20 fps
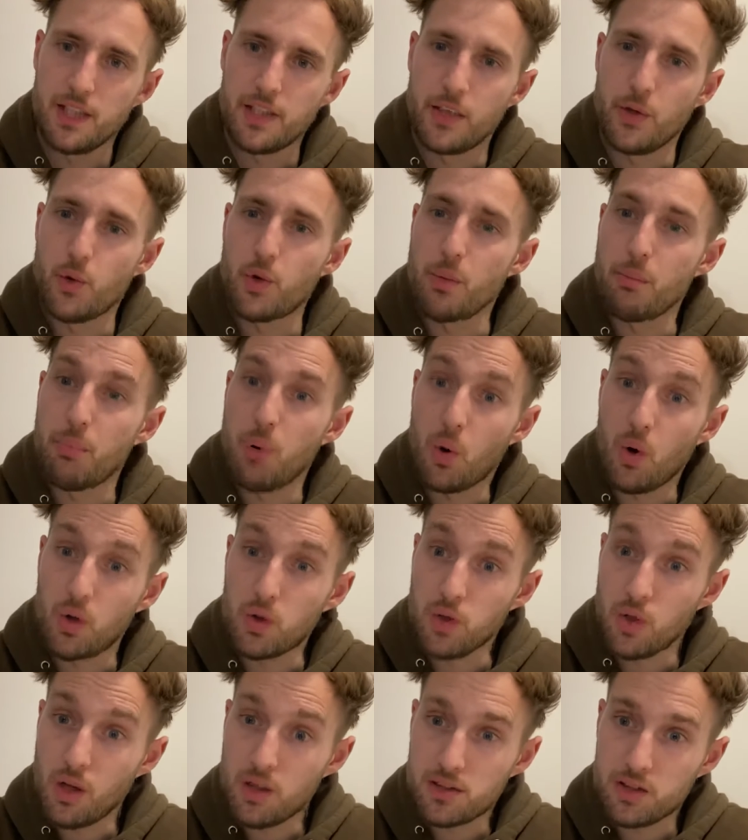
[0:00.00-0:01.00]
You can put a
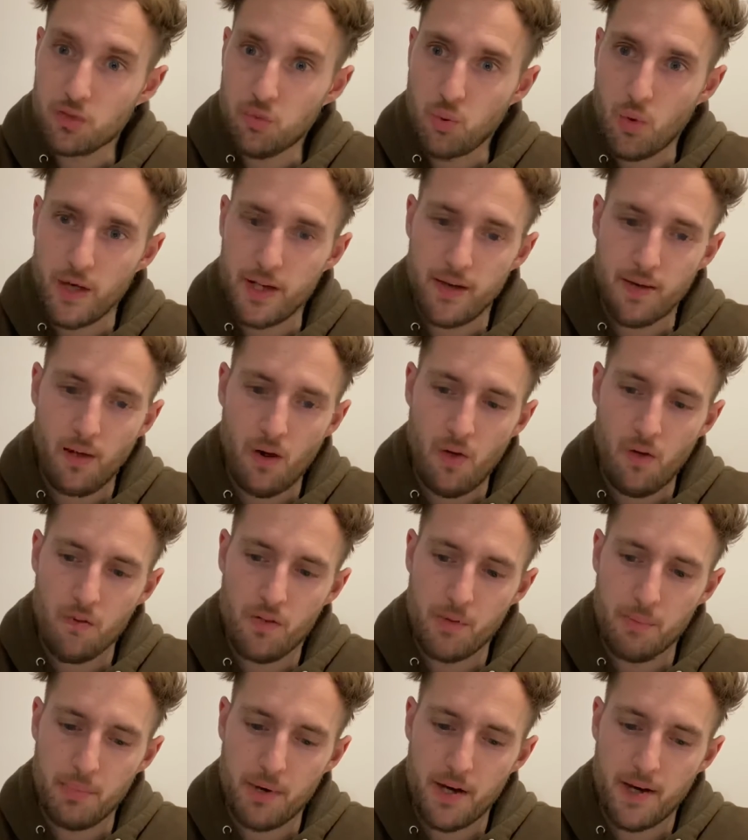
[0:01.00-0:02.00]
lot of weight on
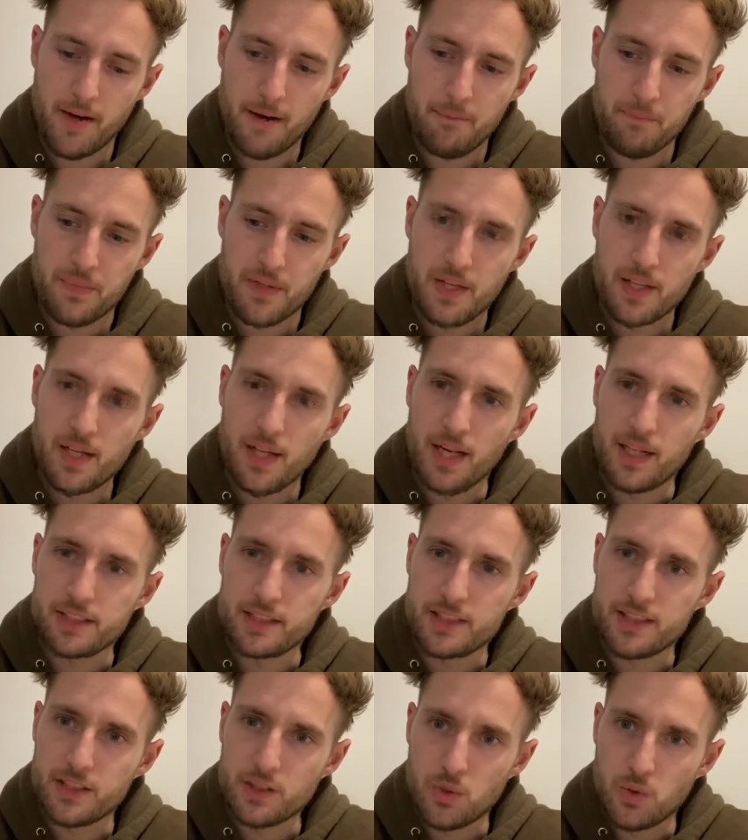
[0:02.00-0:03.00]
the bar
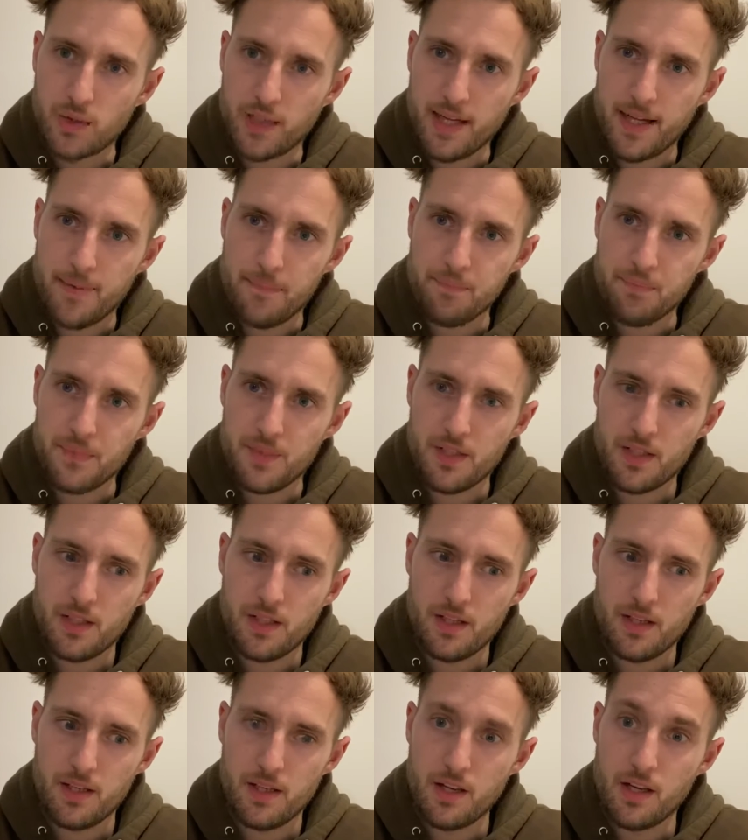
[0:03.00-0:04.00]
and still get
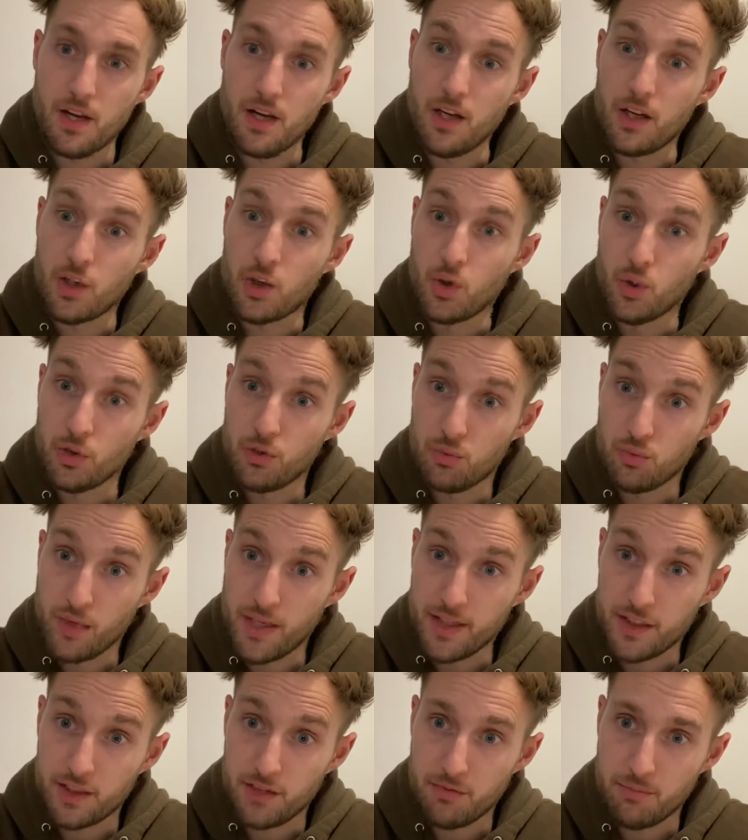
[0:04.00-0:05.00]
good
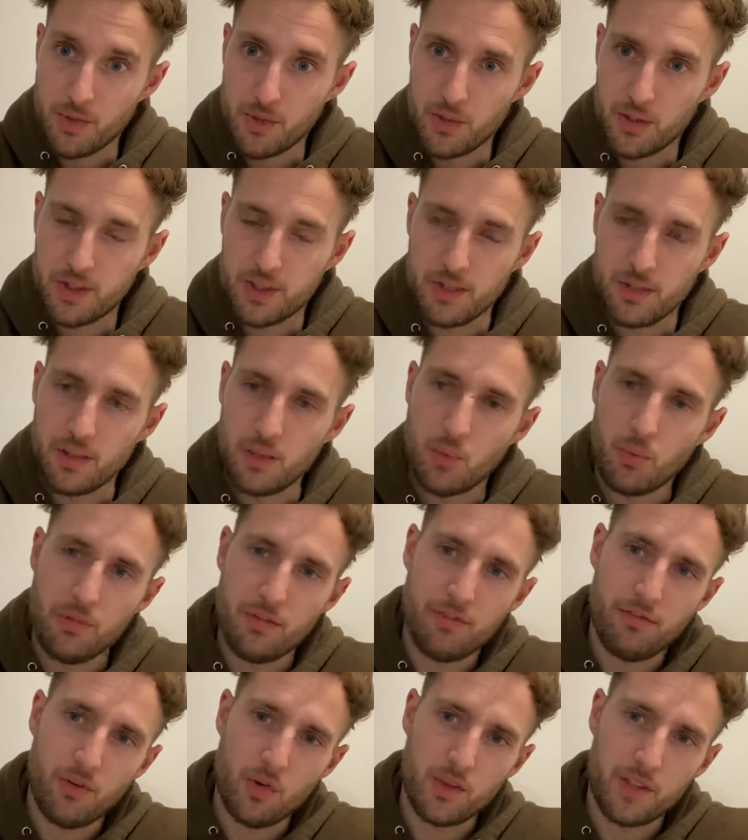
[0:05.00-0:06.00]
range of motion
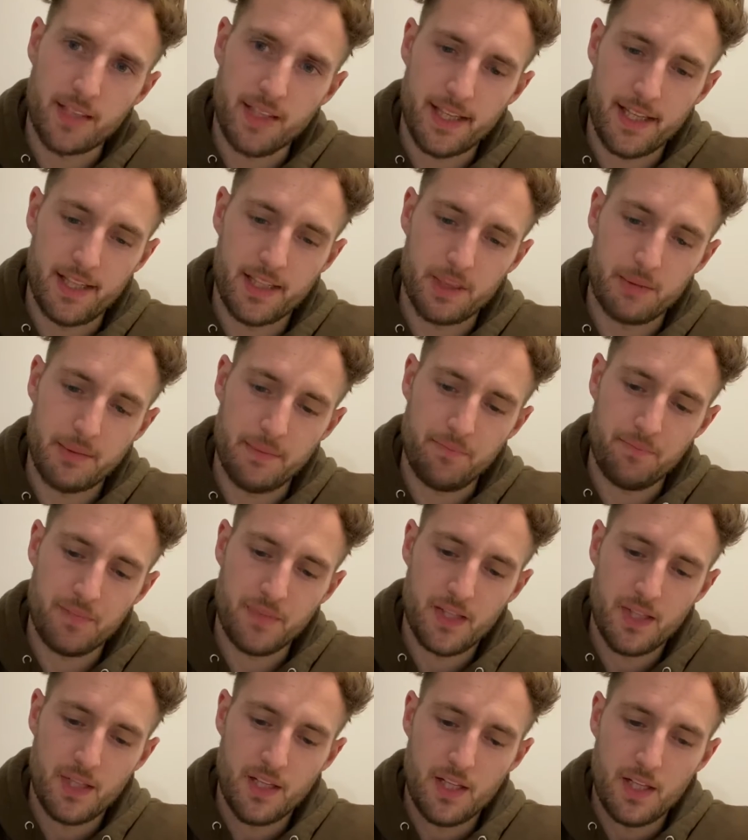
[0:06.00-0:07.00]
with full engagement.
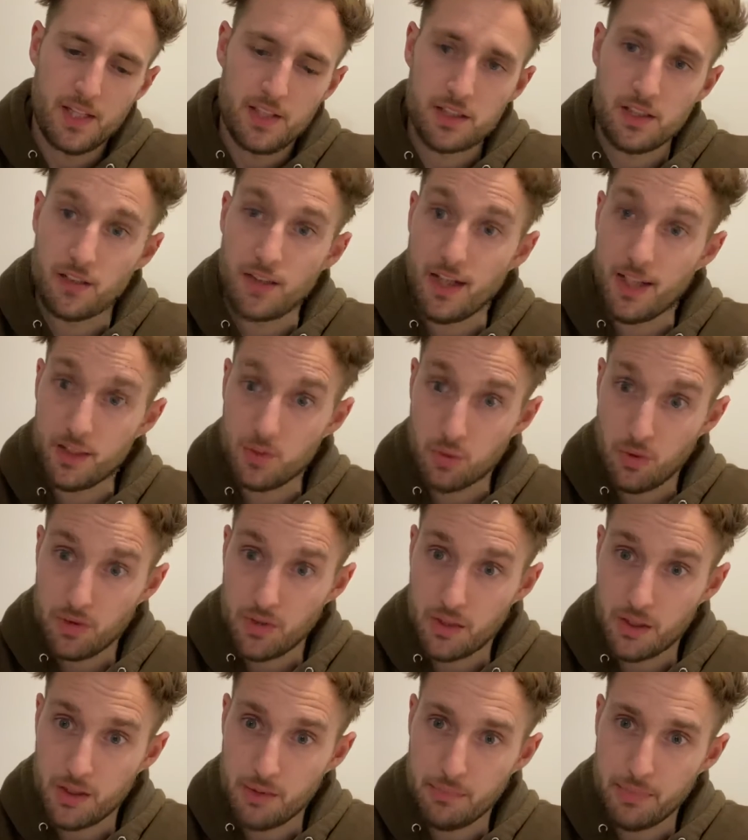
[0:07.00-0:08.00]
So that is one
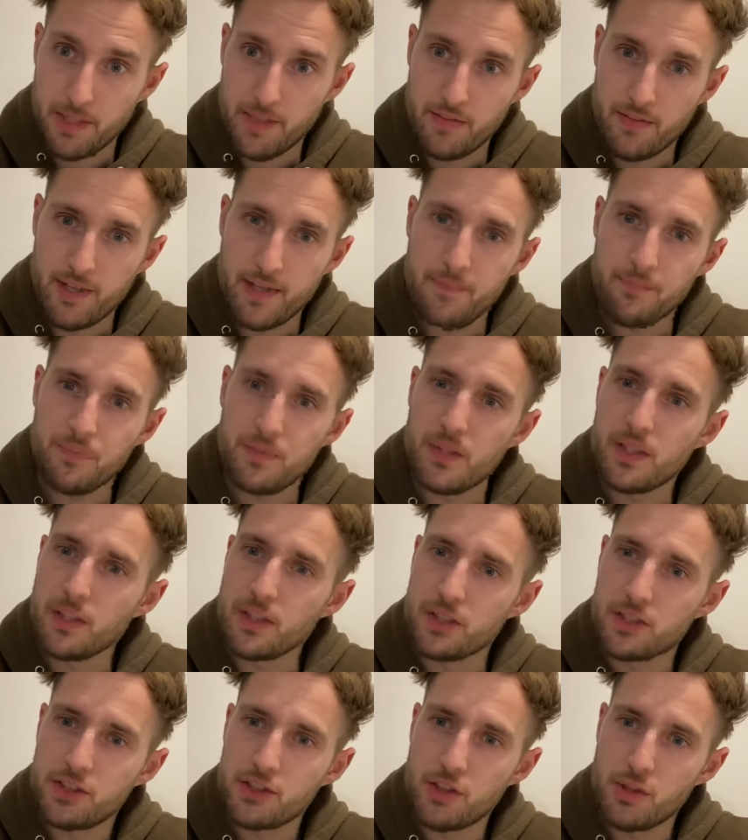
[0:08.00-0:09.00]
that should be in there.
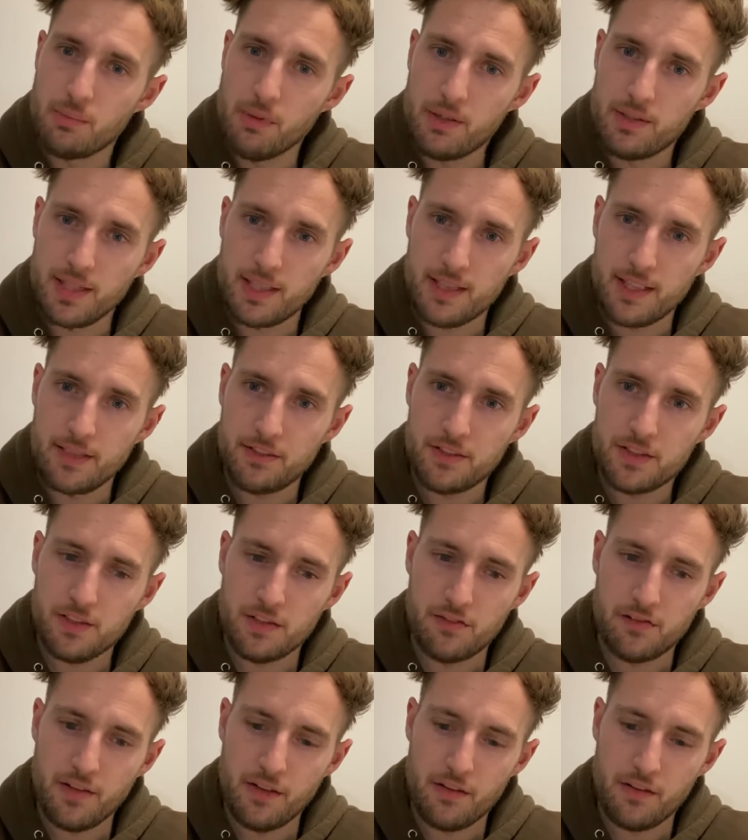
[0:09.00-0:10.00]
Your sumo deadlifts
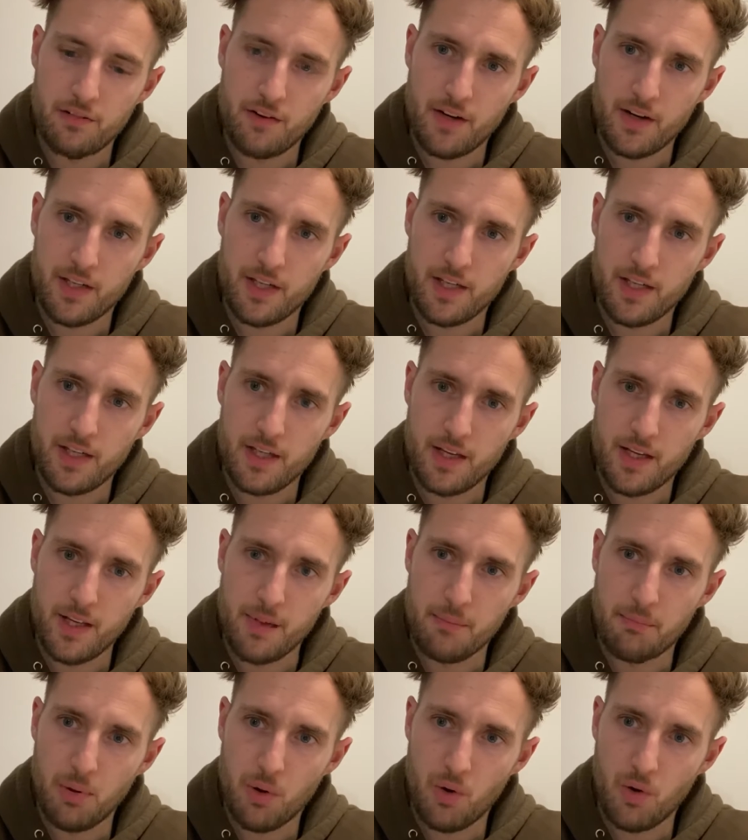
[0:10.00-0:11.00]
are very, very
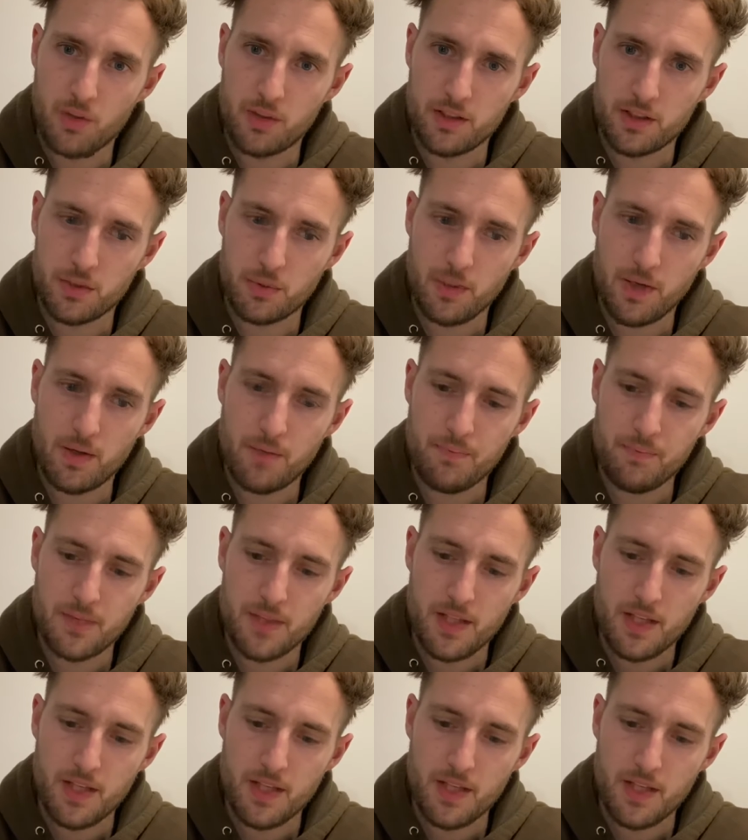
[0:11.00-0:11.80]
important as well.